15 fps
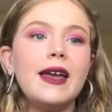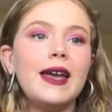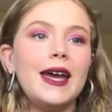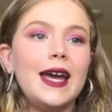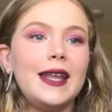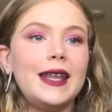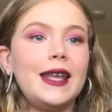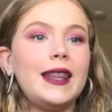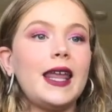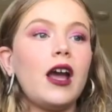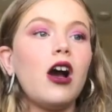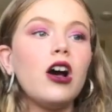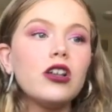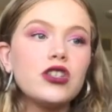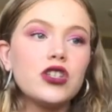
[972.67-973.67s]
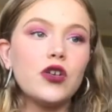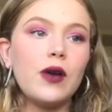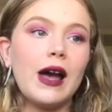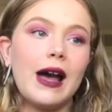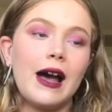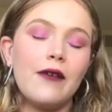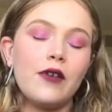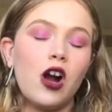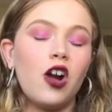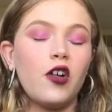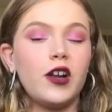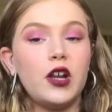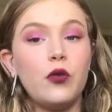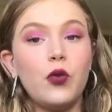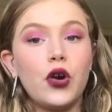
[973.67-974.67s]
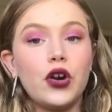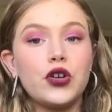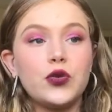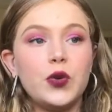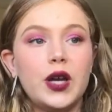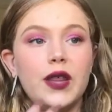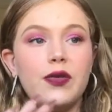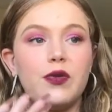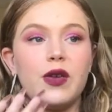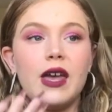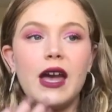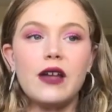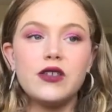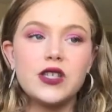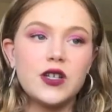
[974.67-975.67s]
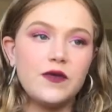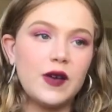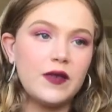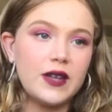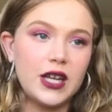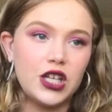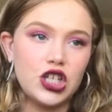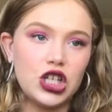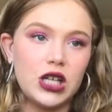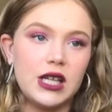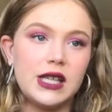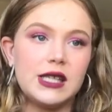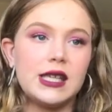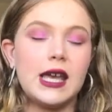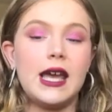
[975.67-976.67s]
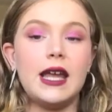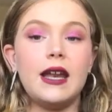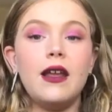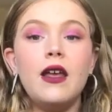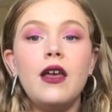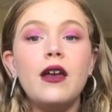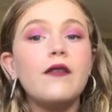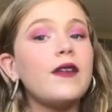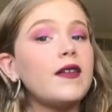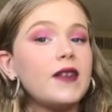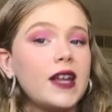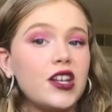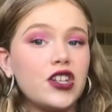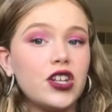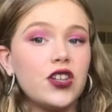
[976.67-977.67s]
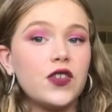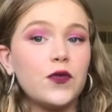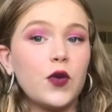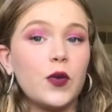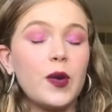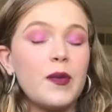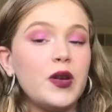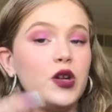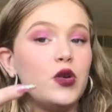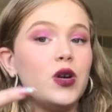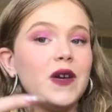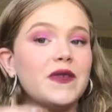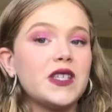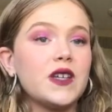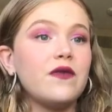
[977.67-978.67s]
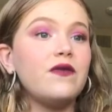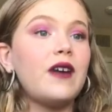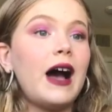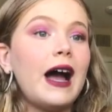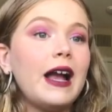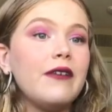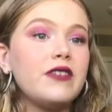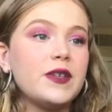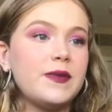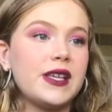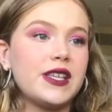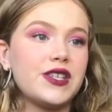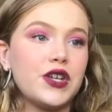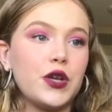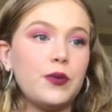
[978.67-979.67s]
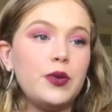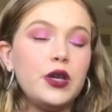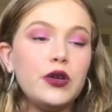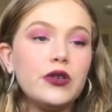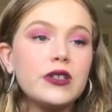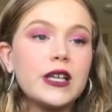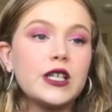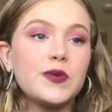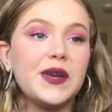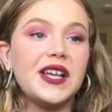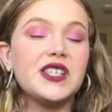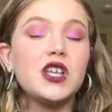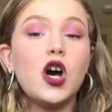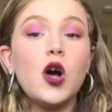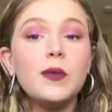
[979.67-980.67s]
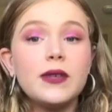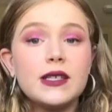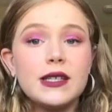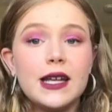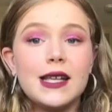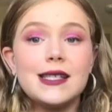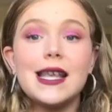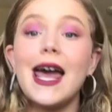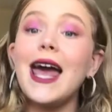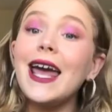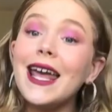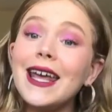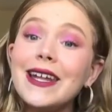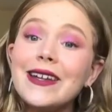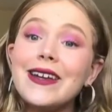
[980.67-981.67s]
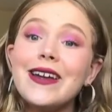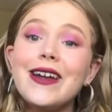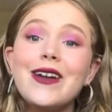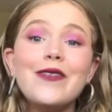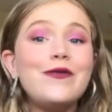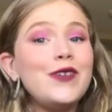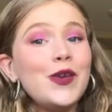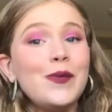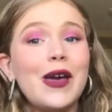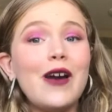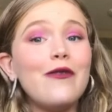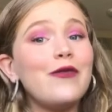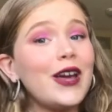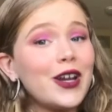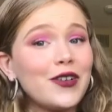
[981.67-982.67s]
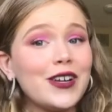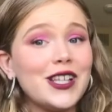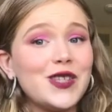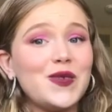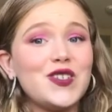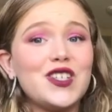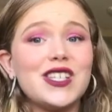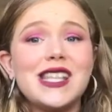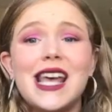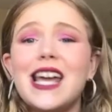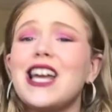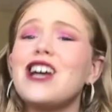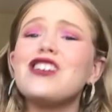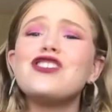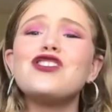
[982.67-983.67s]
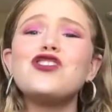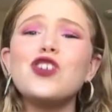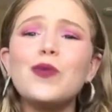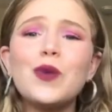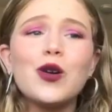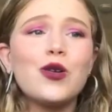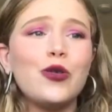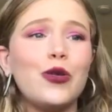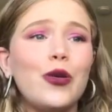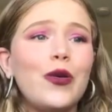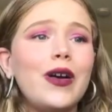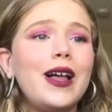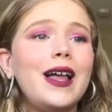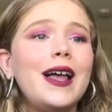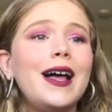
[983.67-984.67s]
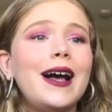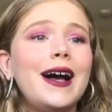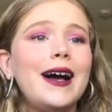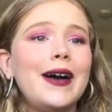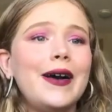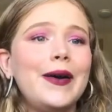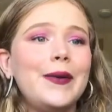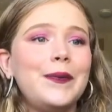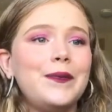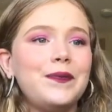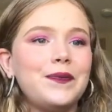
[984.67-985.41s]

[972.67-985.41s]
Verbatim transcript: And then they also have already worked with counselor foundations and foundations for women who have survived domestic abuse as well as homelessness and female veterans, which is like super cool. Um,